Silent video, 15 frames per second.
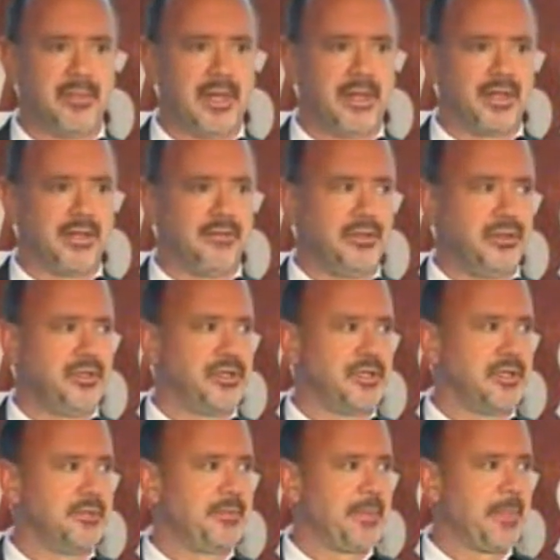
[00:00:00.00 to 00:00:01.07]
make that
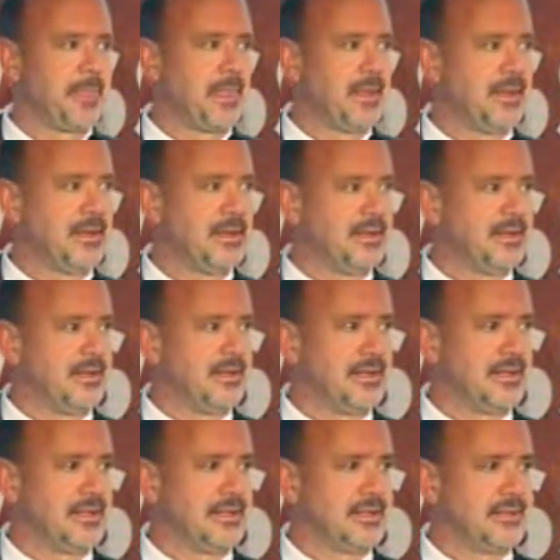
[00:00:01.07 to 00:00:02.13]
future.
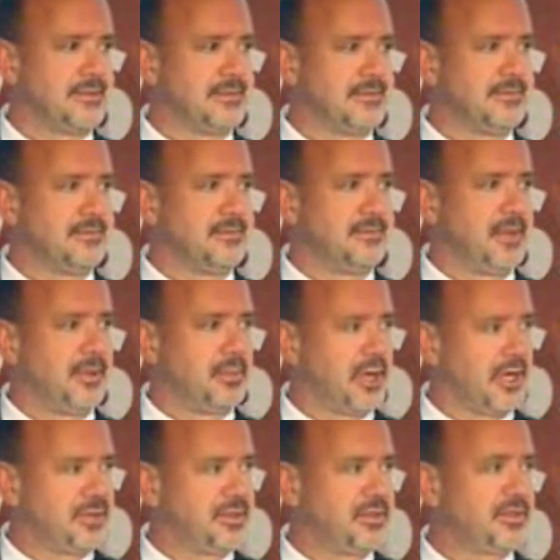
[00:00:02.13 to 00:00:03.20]
The
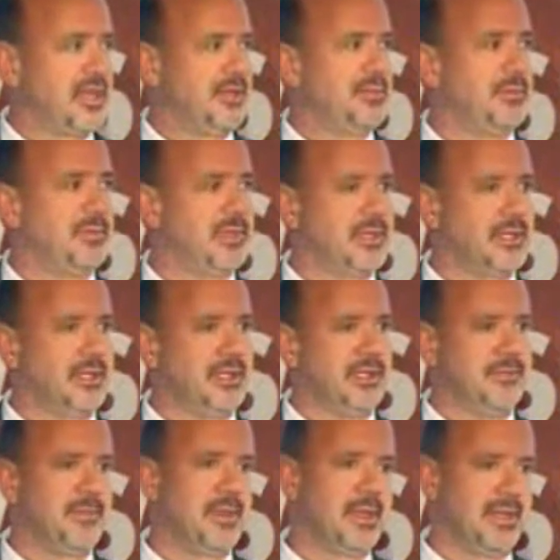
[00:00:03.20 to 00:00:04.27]
process
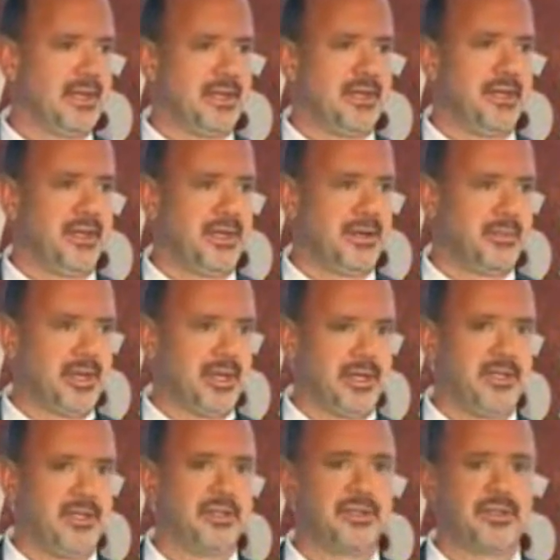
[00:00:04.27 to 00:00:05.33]
capability and
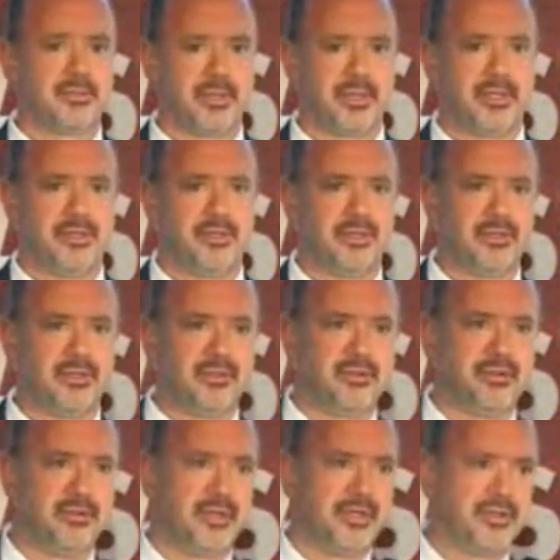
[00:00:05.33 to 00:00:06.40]
applying discipline
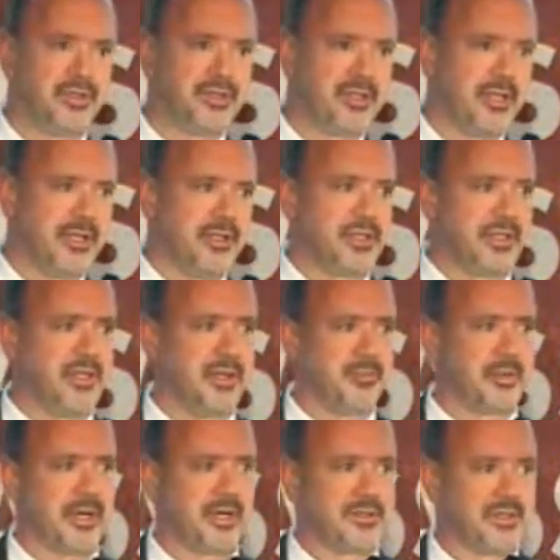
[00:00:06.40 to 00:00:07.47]
to existing engineering
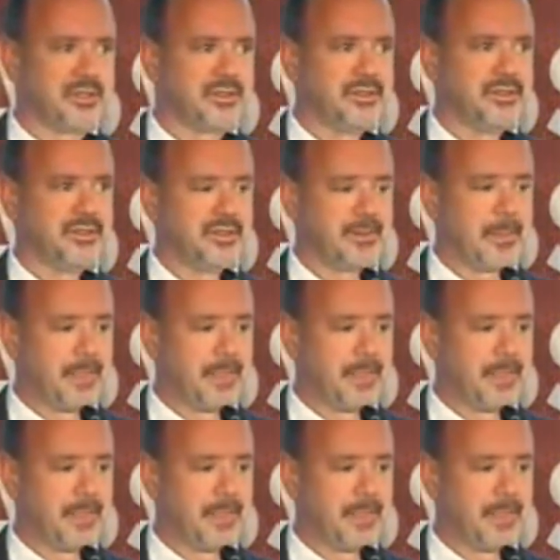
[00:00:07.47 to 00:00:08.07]
processes